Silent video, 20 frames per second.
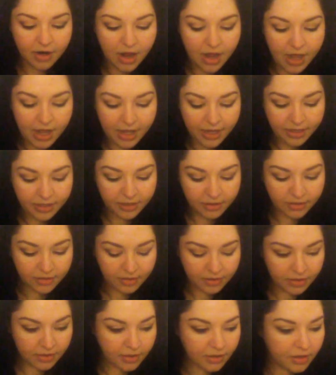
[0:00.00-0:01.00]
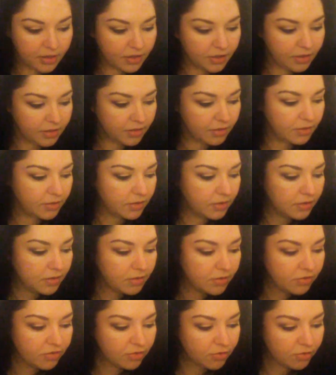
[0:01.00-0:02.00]
on.
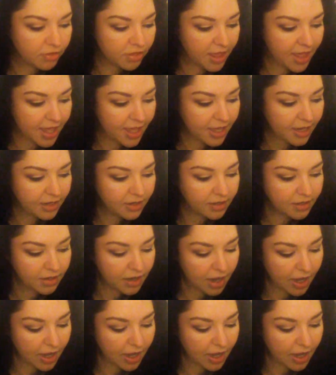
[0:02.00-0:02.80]
So then